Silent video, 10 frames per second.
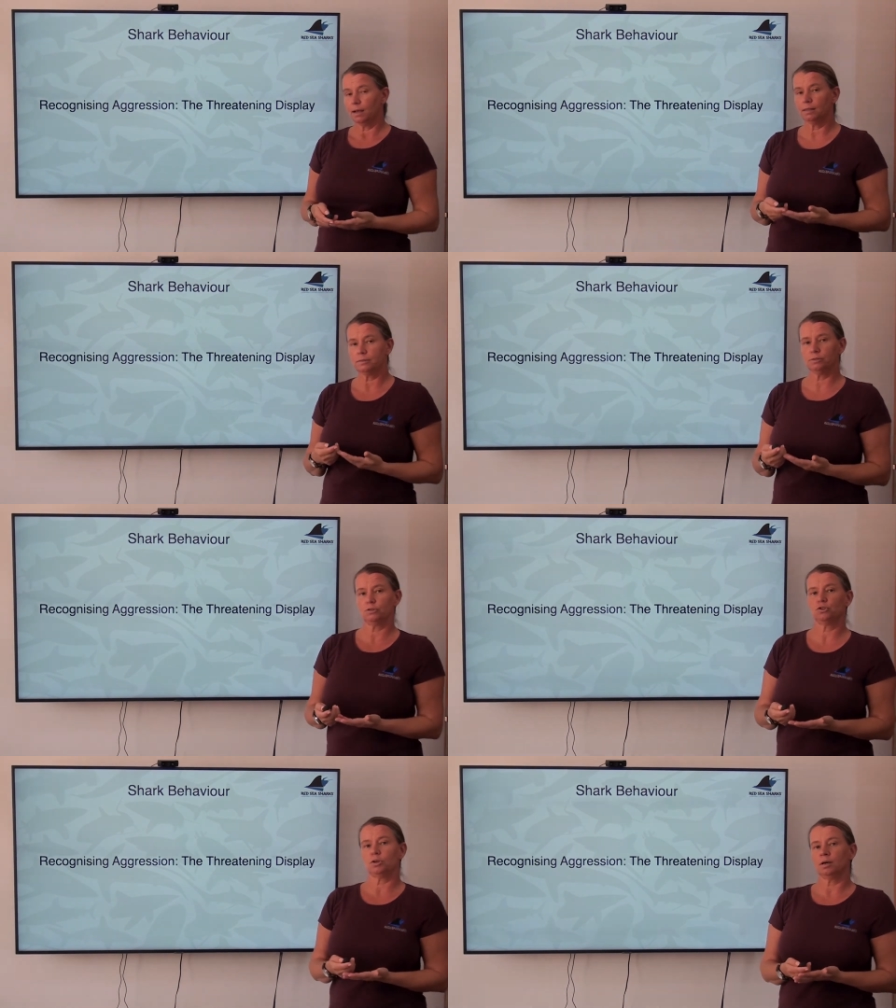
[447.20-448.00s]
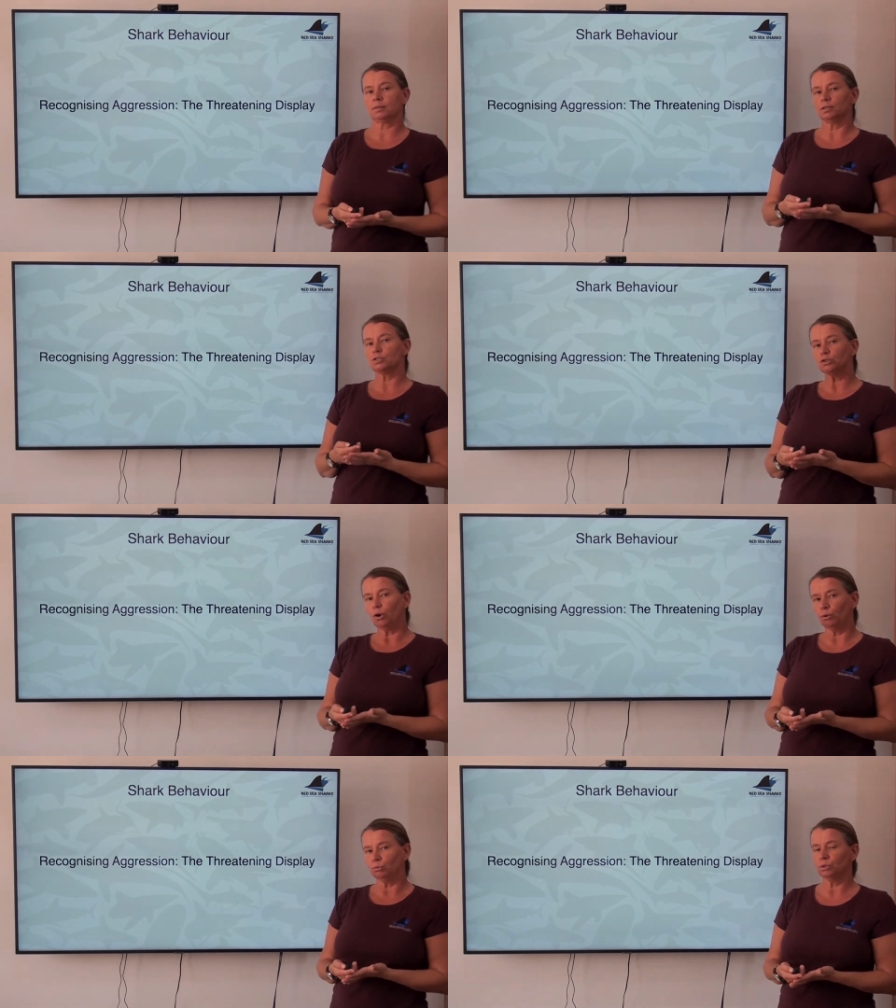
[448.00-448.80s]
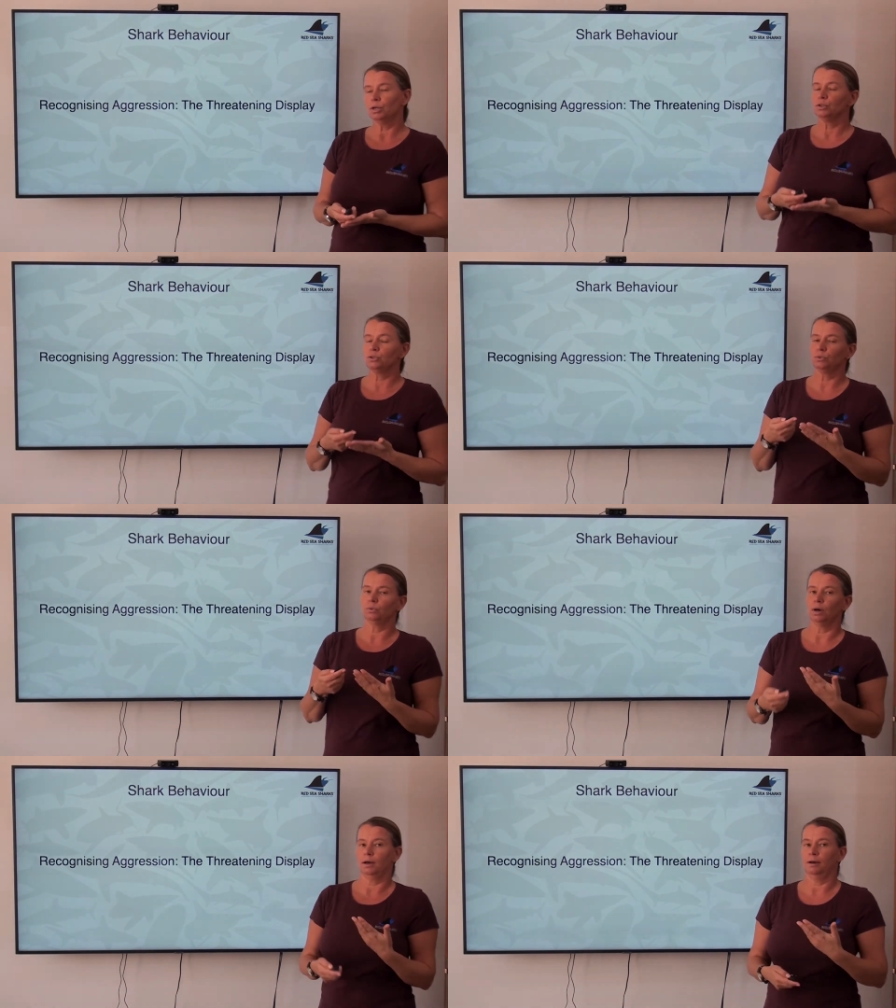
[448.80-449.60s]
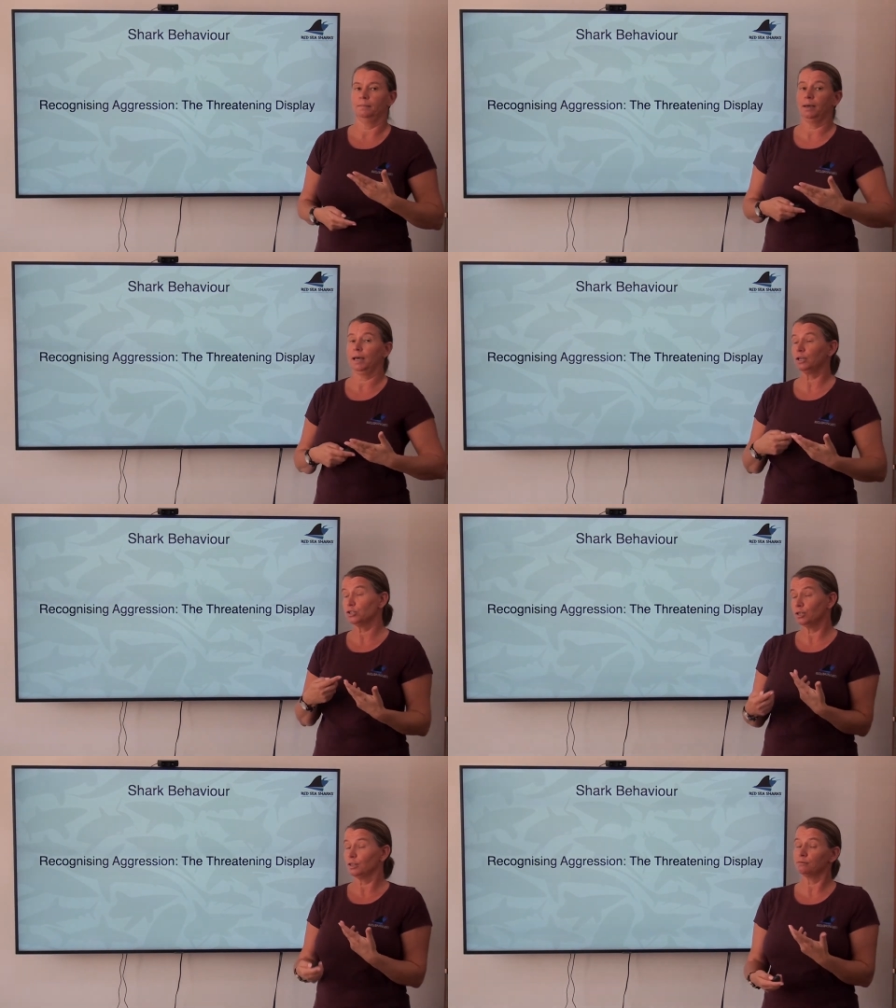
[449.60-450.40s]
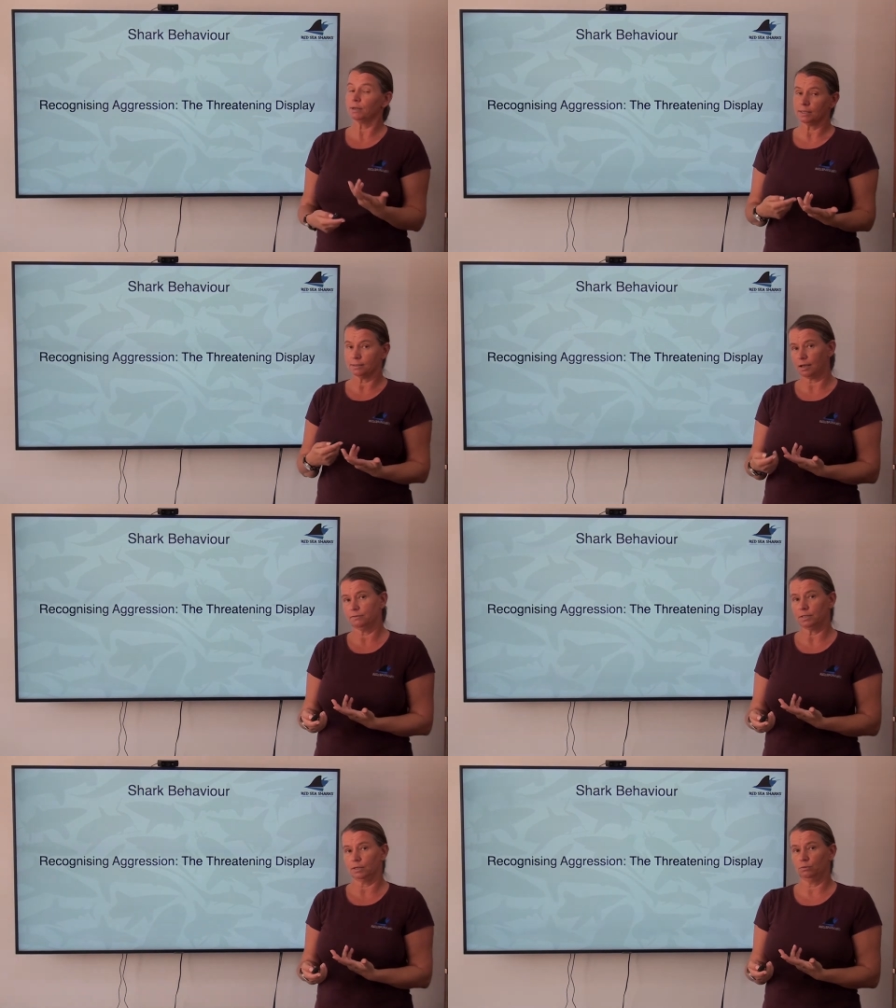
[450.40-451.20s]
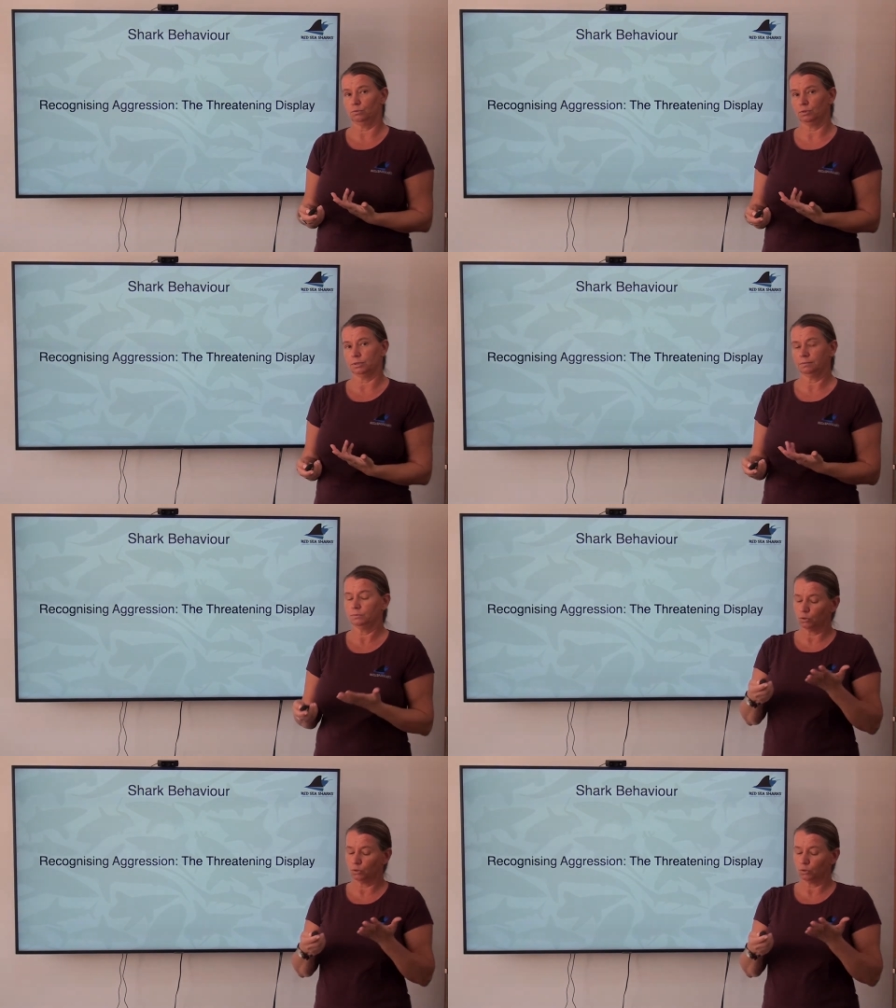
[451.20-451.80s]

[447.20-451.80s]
And this is a shark that is known to actually threaten divers underwater.